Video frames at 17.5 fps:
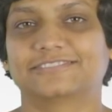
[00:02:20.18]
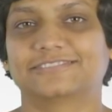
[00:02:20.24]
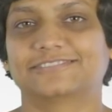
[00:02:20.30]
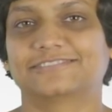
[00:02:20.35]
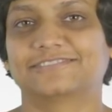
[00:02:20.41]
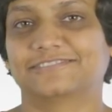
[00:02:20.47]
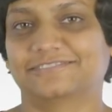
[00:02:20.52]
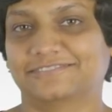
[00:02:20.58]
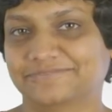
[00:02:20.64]

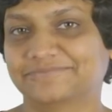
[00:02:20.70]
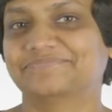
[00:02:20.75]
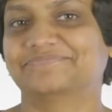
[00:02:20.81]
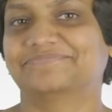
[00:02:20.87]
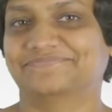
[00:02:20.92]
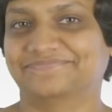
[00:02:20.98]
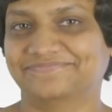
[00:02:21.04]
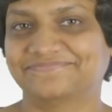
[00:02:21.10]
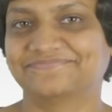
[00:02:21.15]

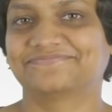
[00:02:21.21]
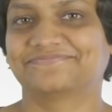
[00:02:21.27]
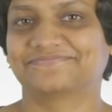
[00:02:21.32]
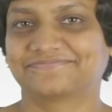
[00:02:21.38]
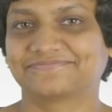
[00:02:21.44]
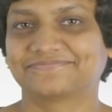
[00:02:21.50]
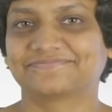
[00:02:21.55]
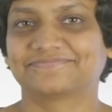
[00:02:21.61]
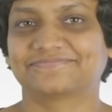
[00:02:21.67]

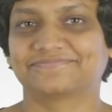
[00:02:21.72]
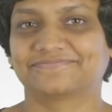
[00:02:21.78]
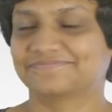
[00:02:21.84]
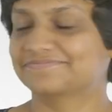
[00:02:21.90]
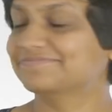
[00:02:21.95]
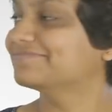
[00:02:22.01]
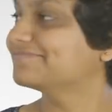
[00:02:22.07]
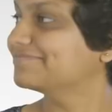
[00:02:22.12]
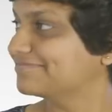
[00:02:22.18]

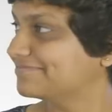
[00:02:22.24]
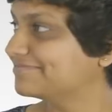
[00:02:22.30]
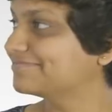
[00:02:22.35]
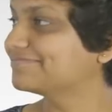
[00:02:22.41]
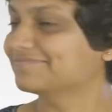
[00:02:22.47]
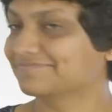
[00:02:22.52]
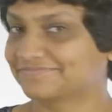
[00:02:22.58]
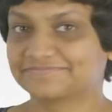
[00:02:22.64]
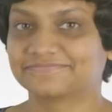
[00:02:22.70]

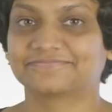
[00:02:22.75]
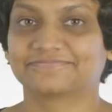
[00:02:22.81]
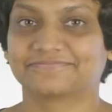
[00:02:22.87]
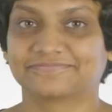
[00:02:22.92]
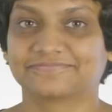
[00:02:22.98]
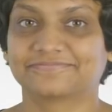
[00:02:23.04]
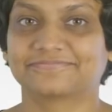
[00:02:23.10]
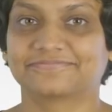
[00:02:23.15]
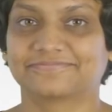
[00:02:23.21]

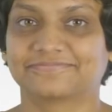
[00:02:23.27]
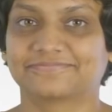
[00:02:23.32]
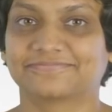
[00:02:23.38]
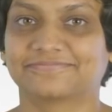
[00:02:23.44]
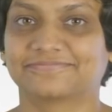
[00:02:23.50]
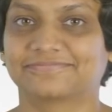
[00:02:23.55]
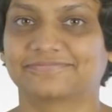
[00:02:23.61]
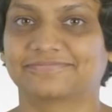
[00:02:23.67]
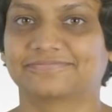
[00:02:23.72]

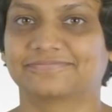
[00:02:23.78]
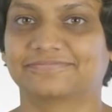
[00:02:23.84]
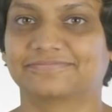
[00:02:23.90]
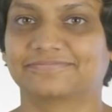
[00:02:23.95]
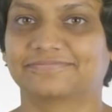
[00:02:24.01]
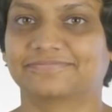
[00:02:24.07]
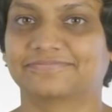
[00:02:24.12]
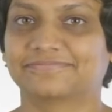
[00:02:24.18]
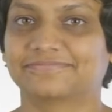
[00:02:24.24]

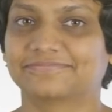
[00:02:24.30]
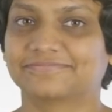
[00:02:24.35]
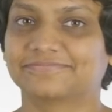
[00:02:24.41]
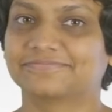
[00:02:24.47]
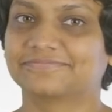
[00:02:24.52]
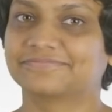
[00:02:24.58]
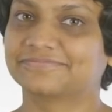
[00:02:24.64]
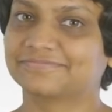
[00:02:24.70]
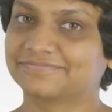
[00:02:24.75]

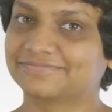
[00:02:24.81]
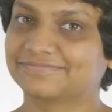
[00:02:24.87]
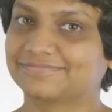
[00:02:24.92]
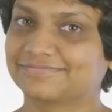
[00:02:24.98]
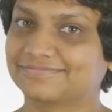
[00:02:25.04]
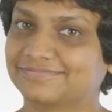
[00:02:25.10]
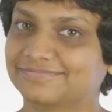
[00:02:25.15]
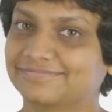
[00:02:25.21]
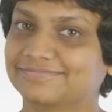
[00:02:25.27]

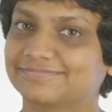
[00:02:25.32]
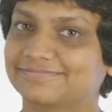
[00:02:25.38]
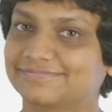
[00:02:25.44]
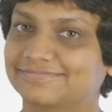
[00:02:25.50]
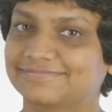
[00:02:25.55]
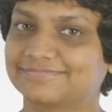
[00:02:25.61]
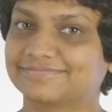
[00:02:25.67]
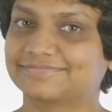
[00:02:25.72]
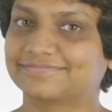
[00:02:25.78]

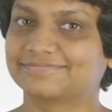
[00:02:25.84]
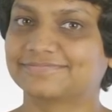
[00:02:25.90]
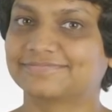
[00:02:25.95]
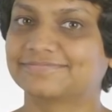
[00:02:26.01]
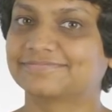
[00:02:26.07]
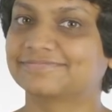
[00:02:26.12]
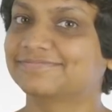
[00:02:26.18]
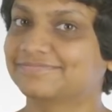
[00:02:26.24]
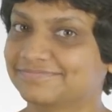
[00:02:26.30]

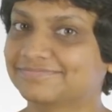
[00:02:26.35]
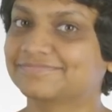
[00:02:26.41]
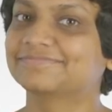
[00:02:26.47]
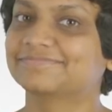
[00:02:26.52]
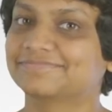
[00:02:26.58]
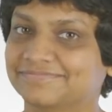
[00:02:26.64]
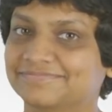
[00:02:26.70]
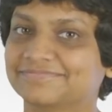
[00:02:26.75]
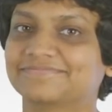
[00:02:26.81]

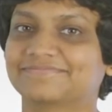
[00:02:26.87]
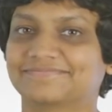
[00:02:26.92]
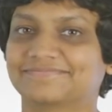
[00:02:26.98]
No words are spoken by the person on screen.